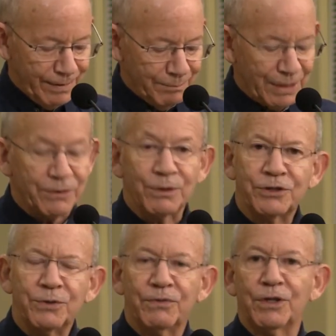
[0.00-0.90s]
But there were
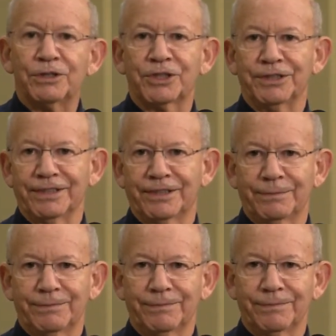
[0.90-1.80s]
two
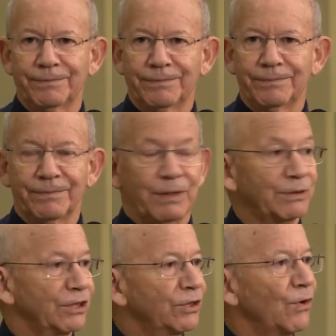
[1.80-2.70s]
versions. There
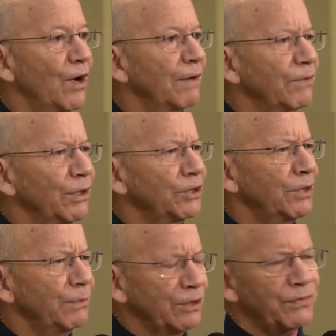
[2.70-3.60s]
was a strong
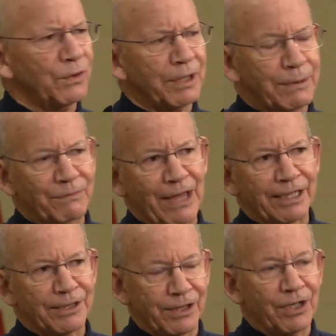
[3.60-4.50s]
version which fully
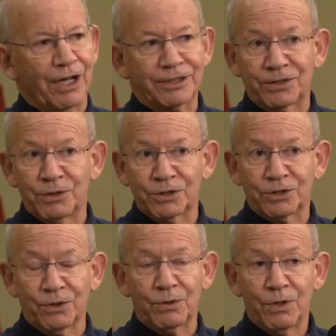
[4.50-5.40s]
reflected the
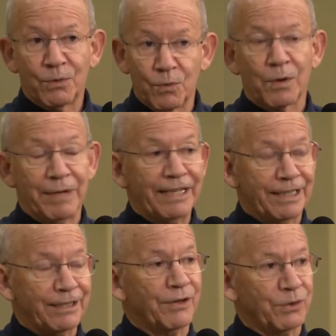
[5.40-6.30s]
constitutional
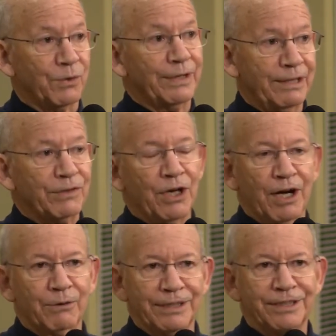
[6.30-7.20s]
war-making authority of
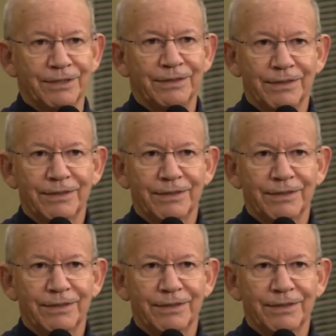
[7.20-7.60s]
Congress.